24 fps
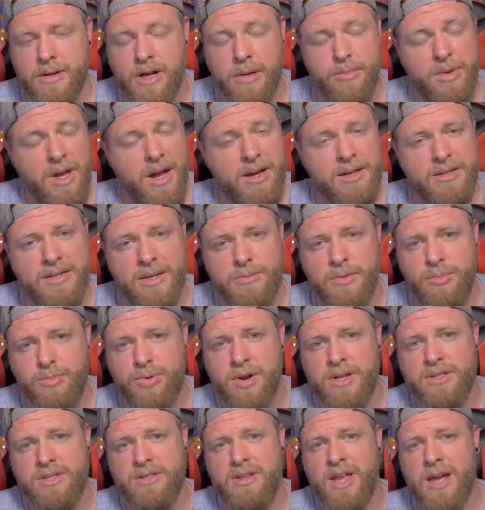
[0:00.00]
I'll be honest, I'm
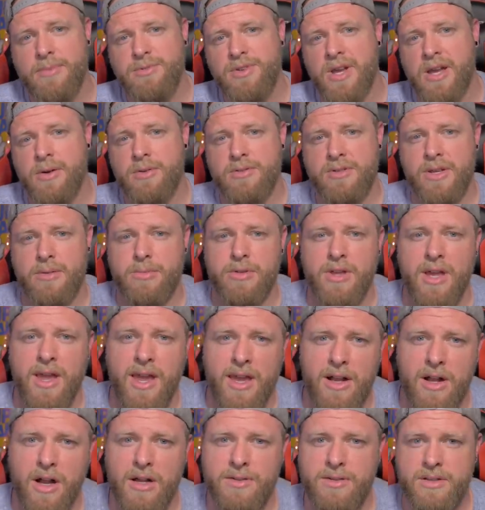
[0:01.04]
impressed Snapchat was able to
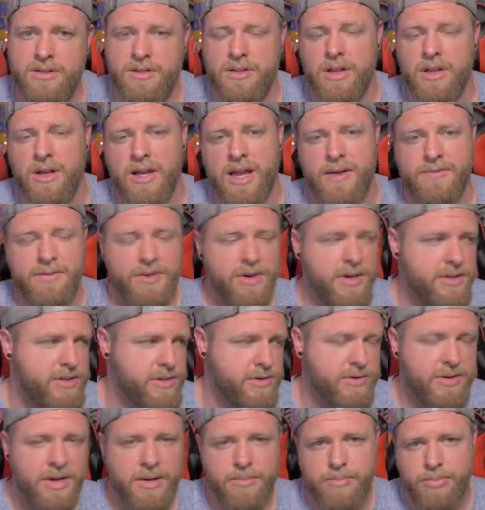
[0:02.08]
hang on this long after
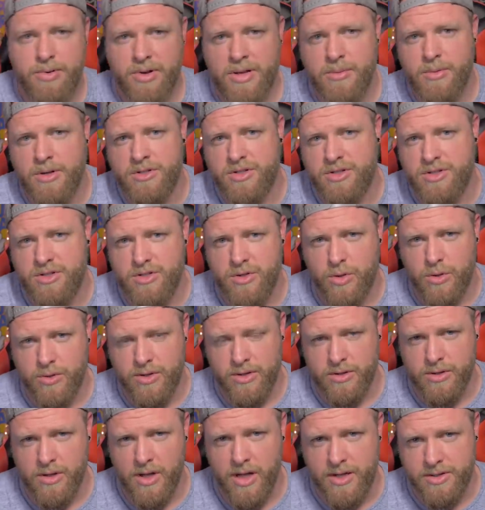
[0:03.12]
Instagram pretty much stole
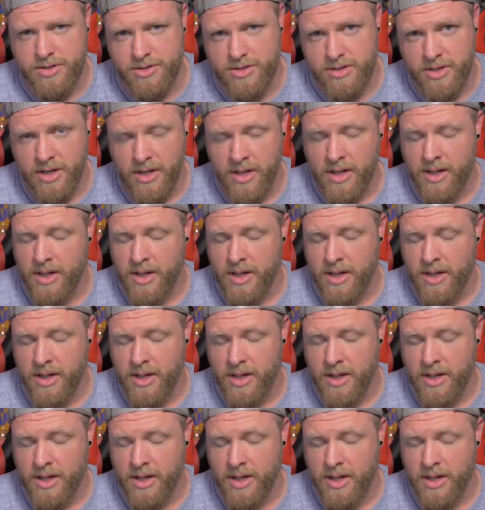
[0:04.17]
their lunch